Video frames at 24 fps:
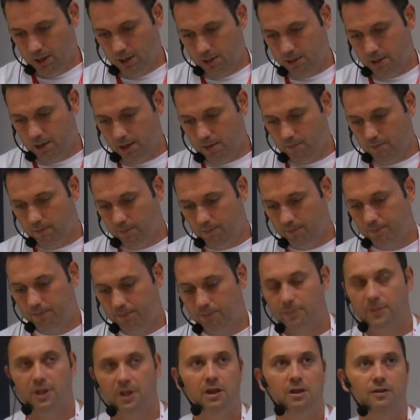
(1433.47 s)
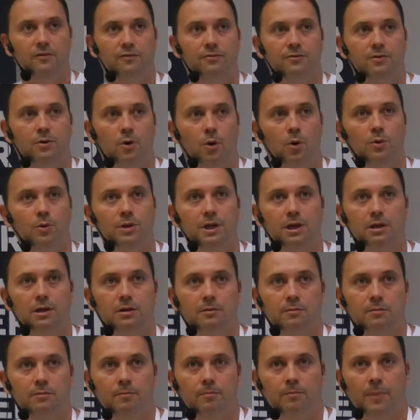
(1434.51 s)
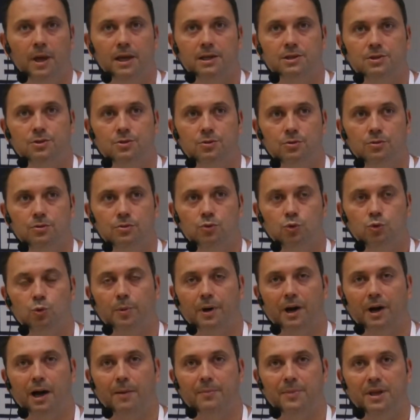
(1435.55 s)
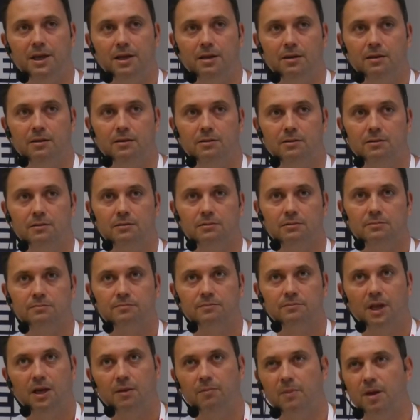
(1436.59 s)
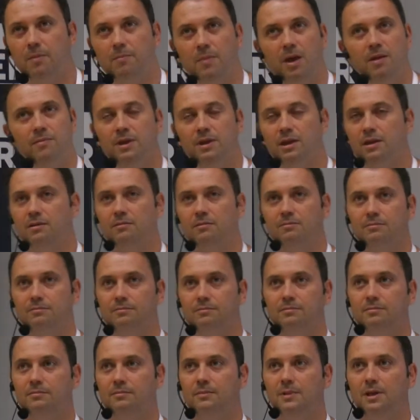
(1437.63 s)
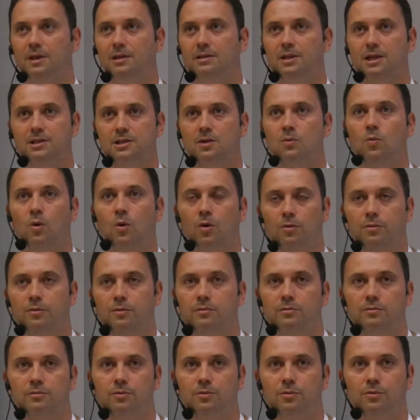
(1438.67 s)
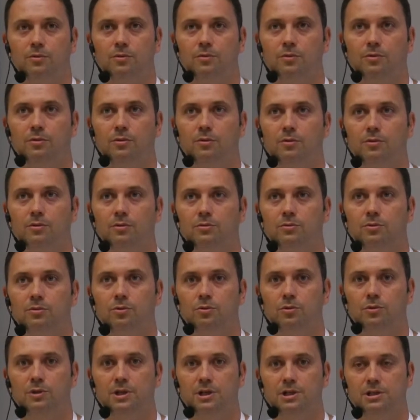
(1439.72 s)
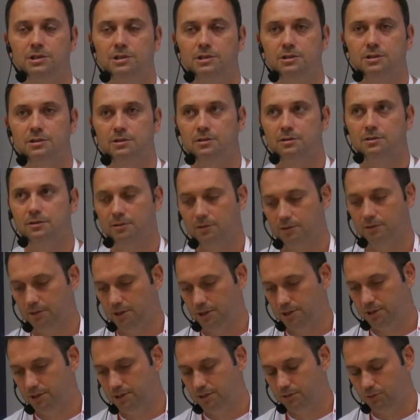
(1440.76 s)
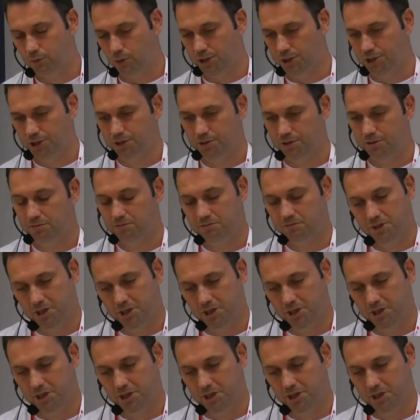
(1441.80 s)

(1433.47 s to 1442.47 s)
And then, if coding makes you super happy, yeah, maybe it doesn't worth to do this switch.